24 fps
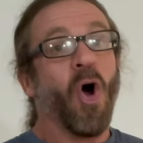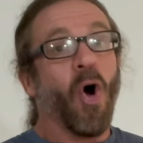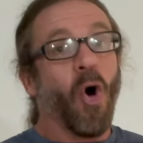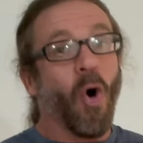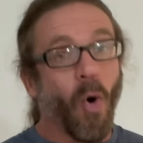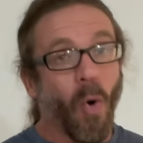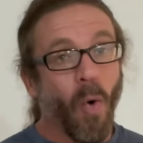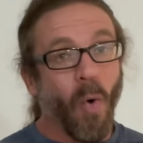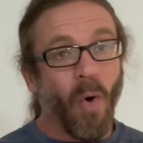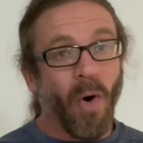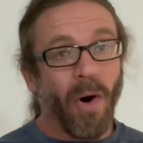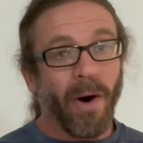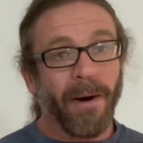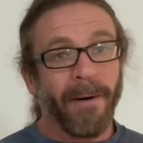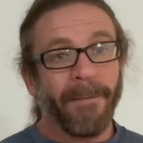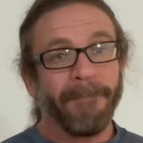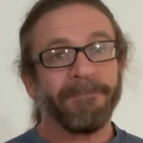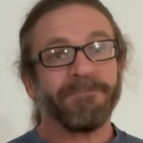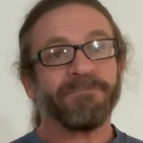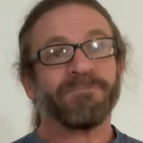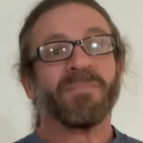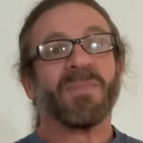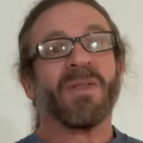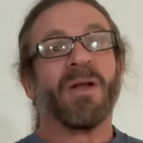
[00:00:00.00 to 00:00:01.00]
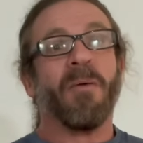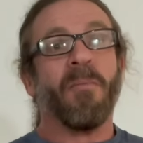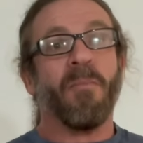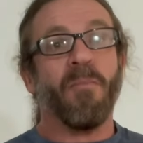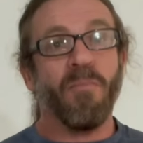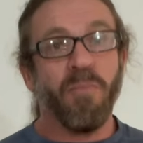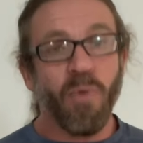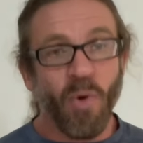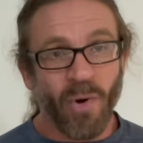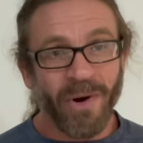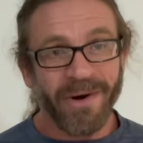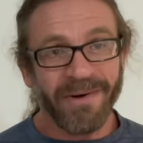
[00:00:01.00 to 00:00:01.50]
Or
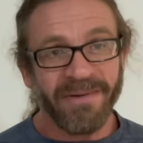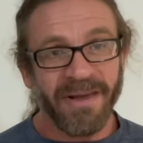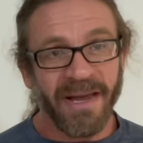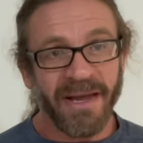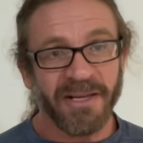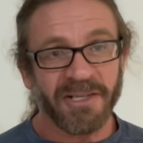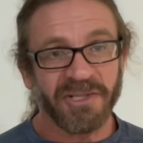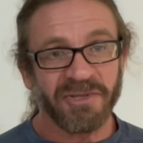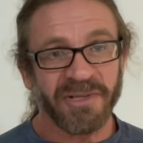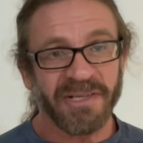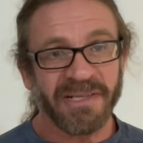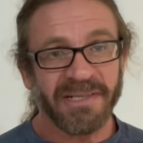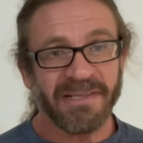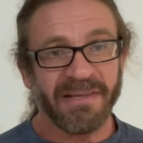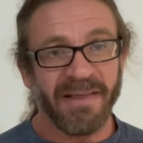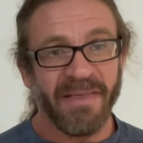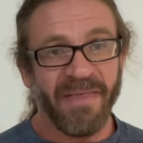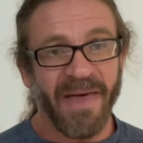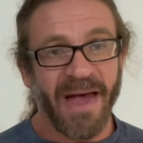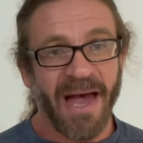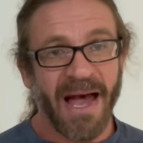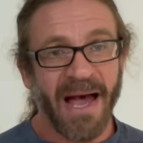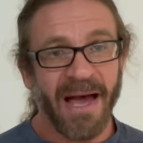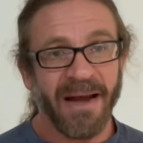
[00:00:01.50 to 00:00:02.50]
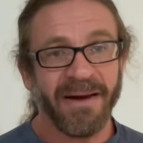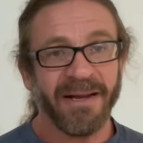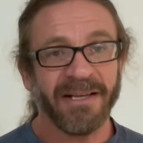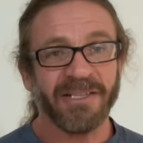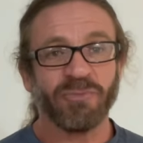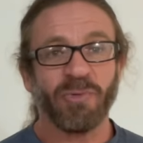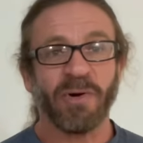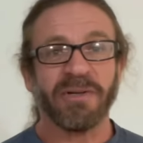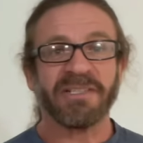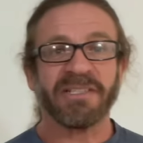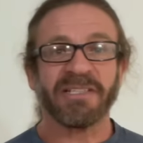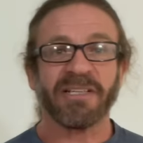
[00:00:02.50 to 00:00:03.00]
more dangerous than that is
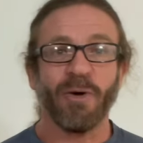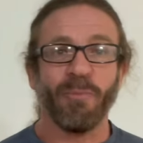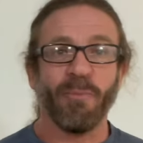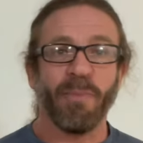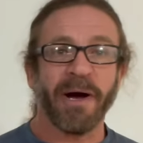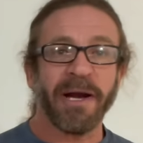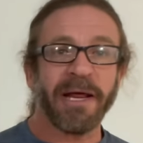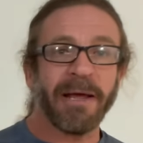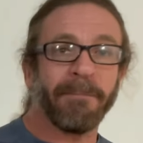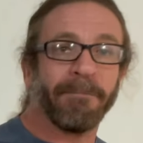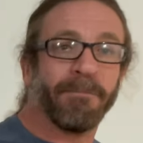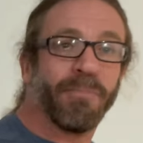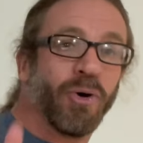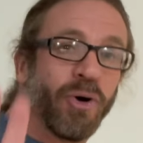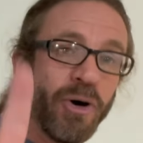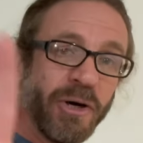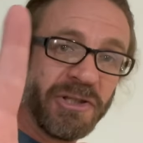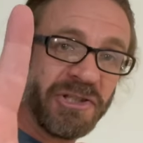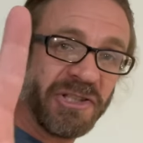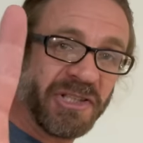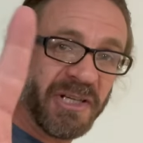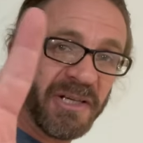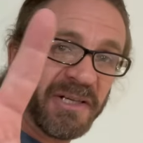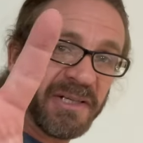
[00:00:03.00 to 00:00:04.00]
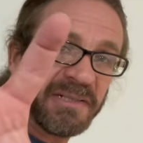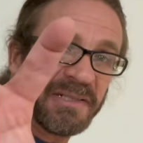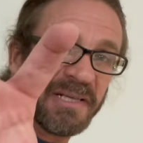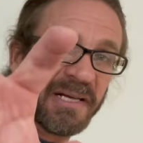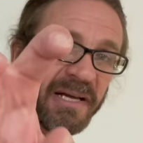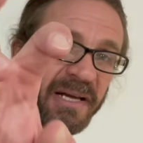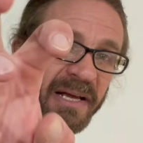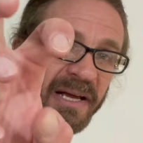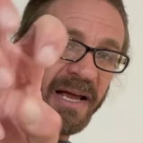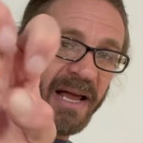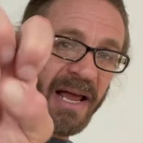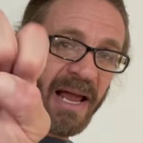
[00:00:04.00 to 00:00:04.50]
when somebody pushes
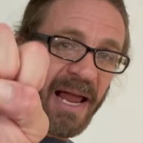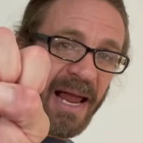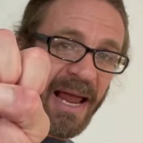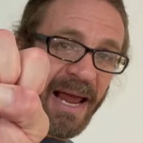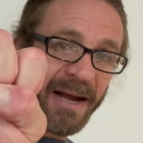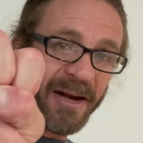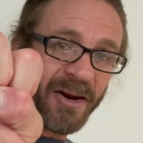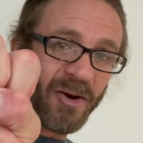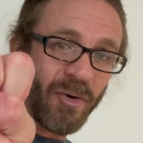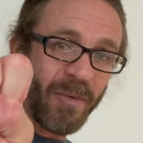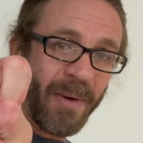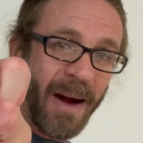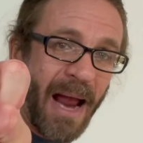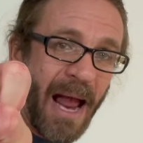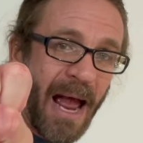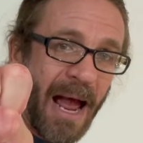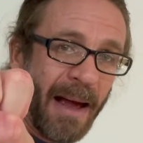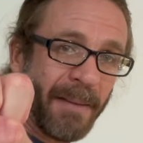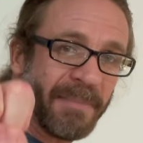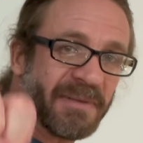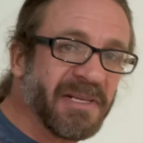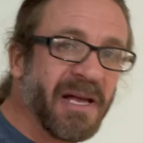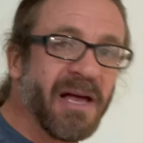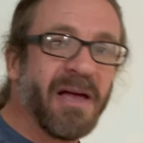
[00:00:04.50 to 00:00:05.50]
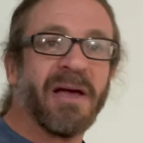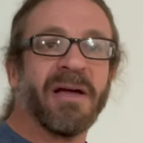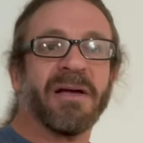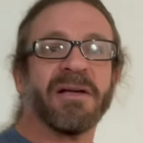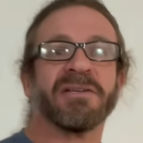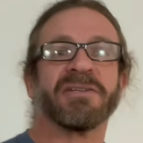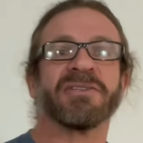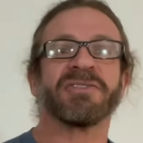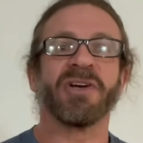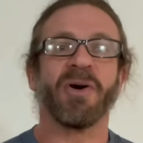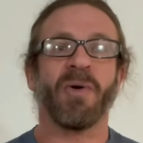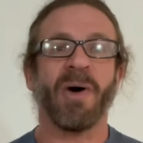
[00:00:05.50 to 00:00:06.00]
and grabs.
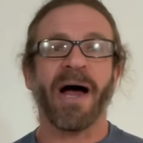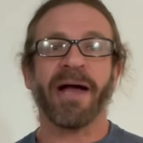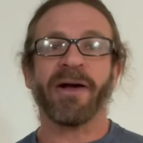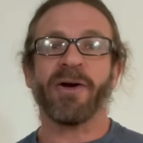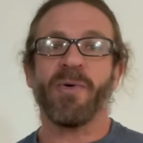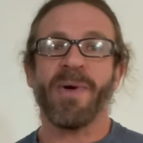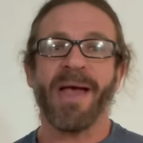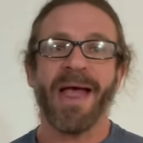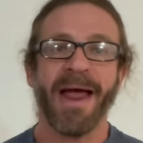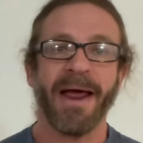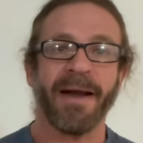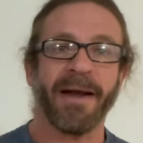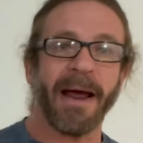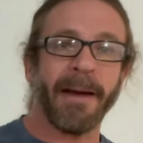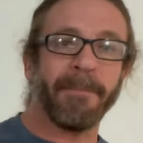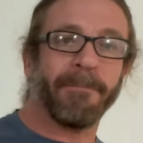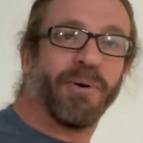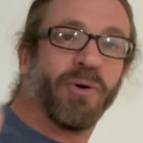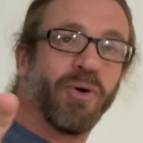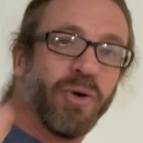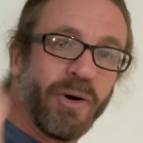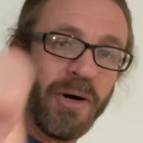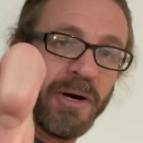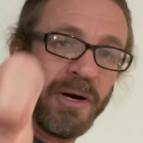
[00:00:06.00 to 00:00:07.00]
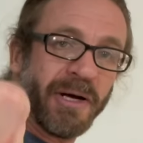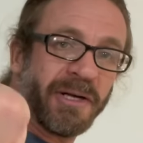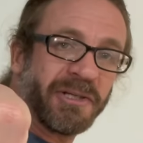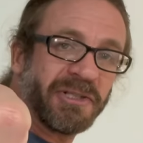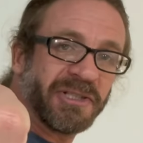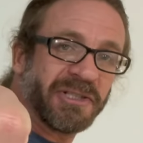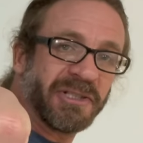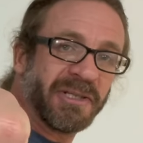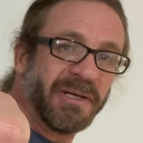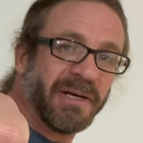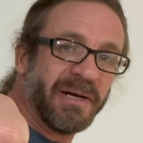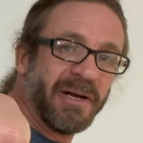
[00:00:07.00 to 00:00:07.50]
So I go ahead and I
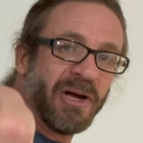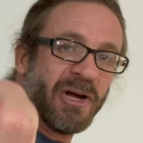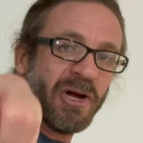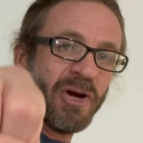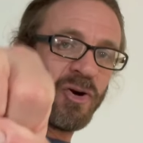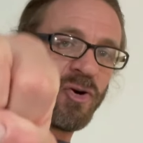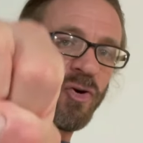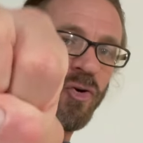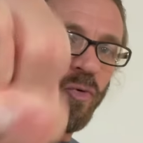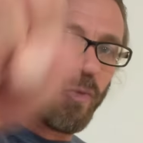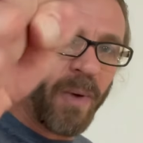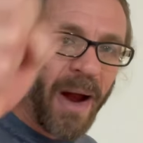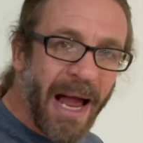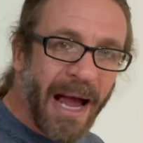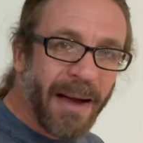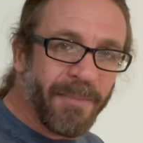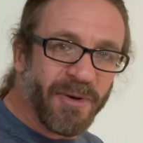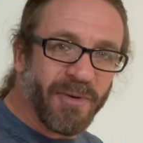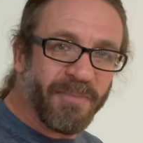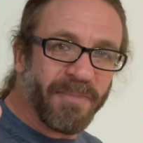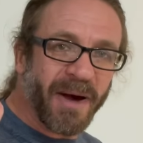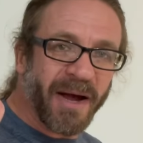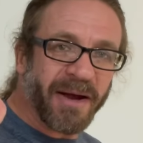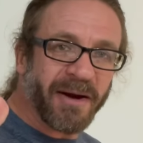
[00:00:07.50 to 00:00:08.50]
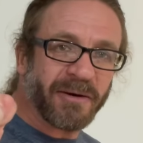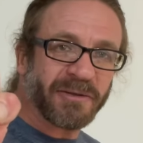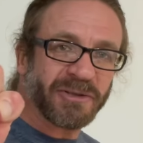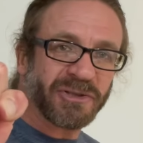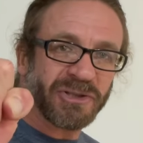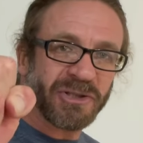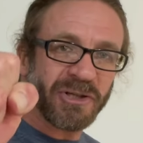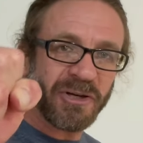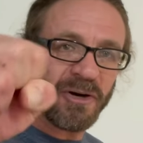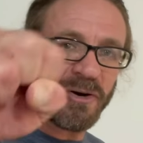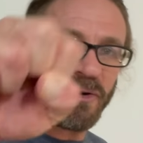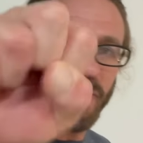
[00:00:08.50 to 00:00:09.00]
push, grab you by your
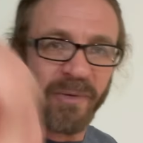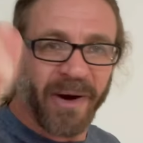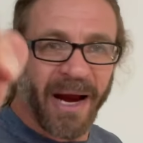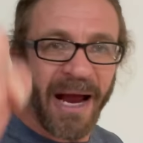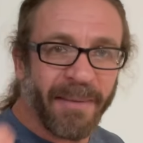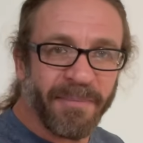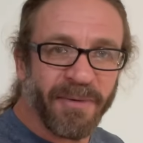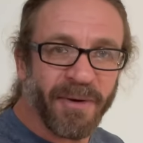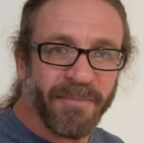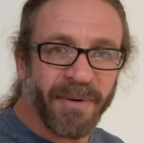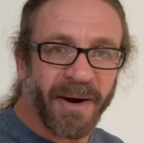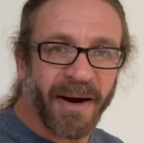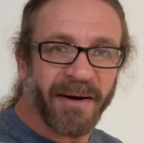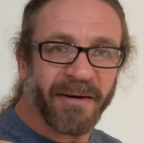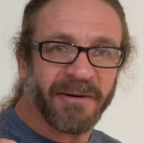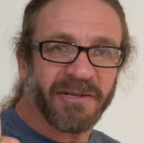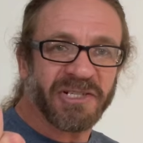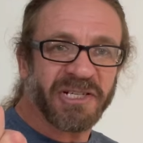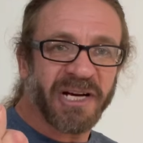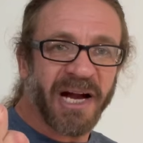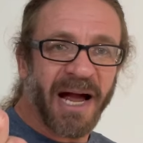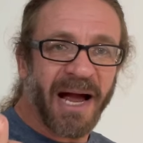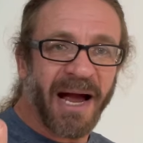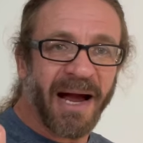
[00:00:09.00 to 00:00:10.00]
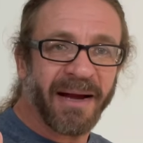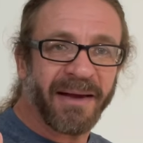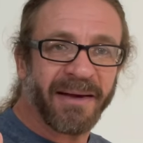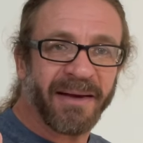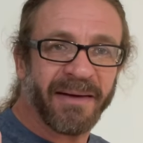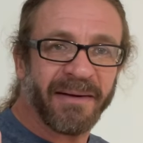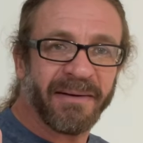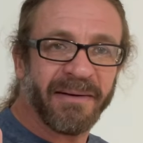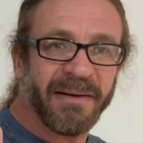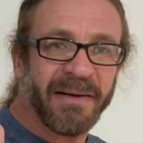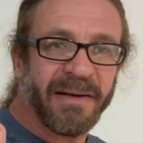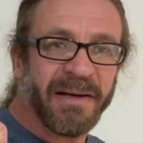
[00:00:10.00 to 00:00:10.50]
shirt, grab you by your
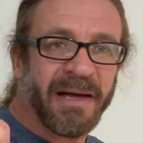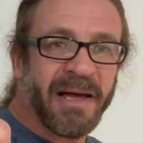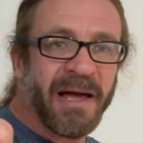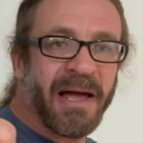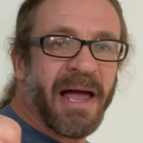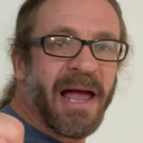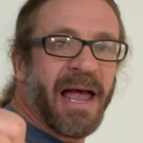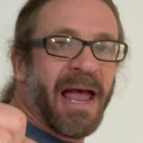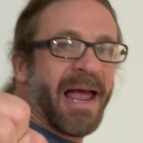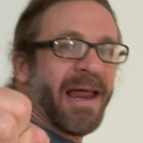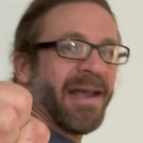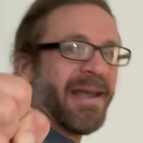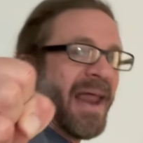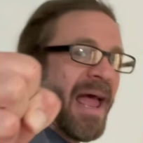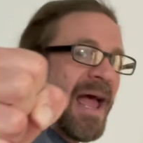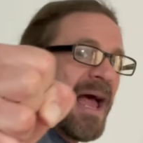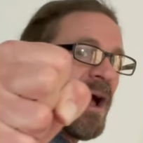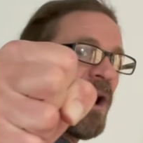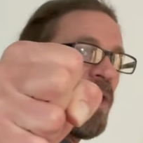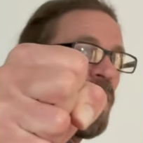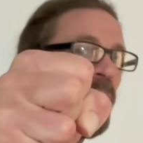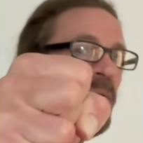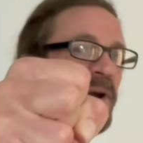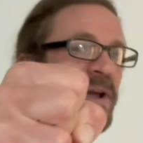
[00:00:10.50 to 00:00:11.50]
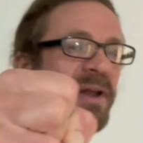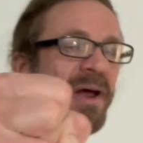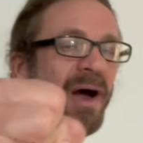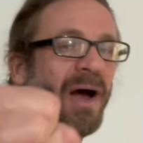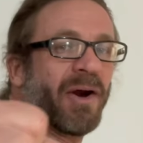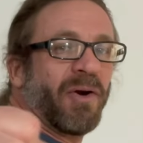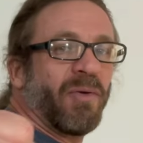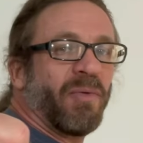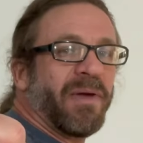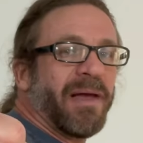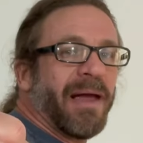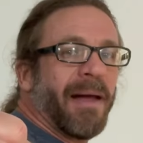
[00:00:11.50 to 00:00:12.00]
jacket, Now,
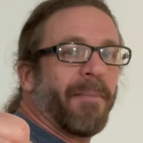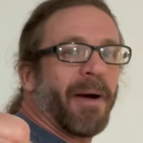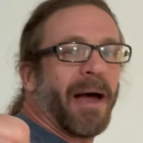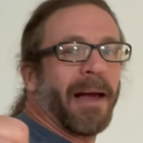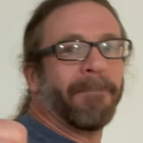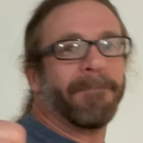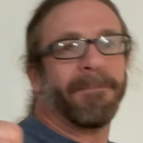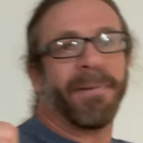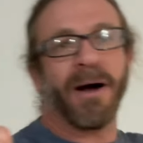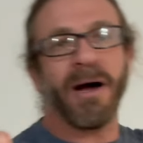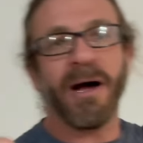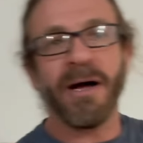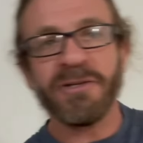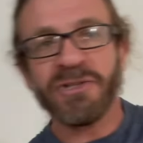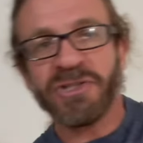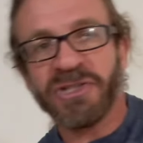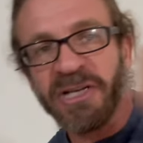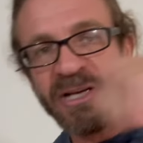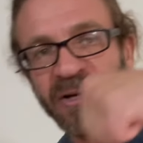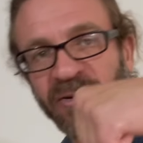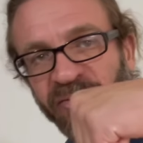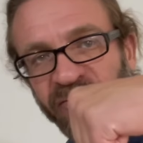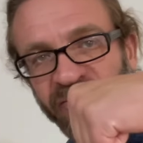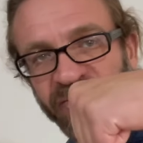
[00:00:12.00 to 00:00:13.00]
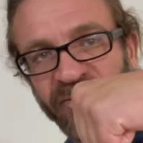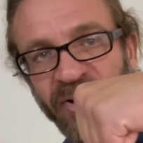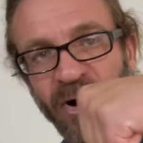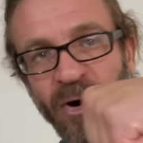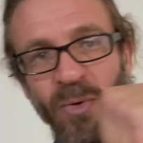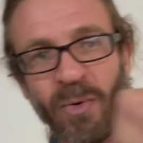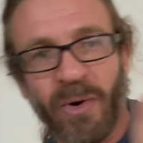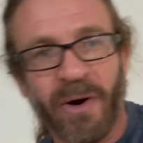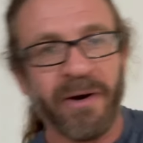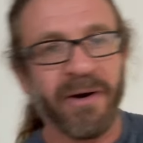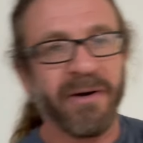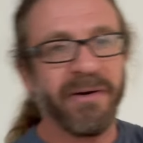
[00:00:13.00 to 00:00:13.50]
not only am I punching
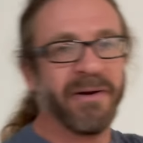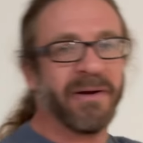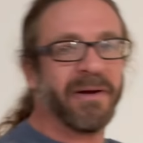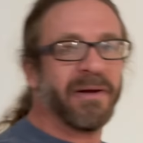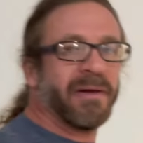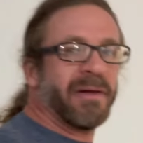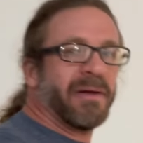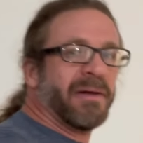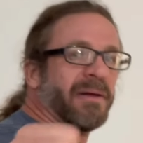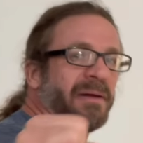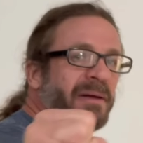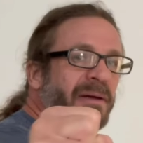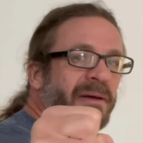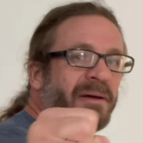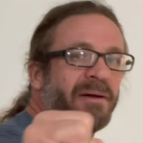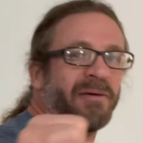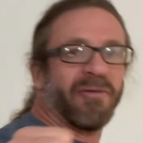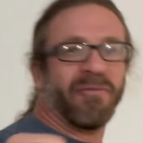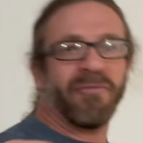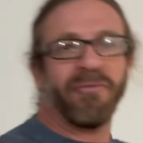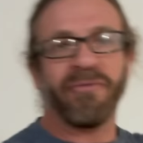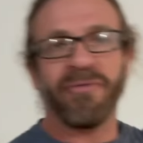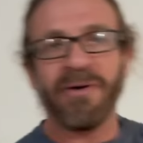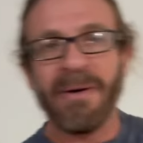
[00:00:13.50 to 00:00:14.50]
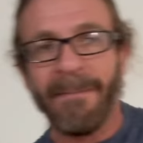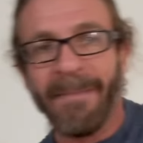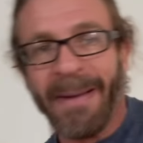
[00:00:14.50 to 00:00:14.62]
forward from